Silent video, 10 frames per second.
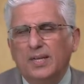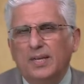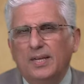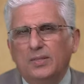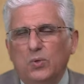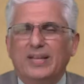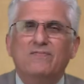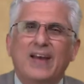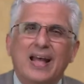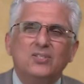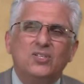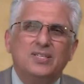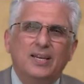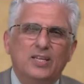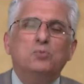to advance
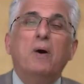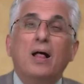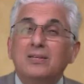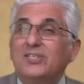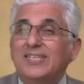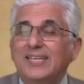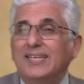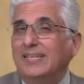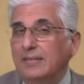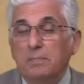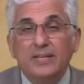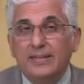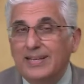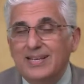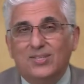its policy in the Middle
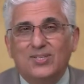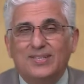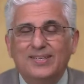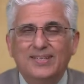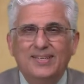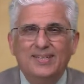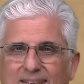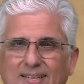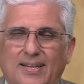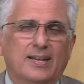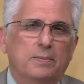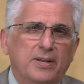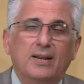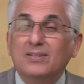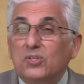East, in
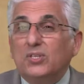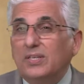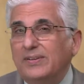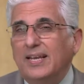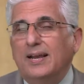Lebanon, in Syria,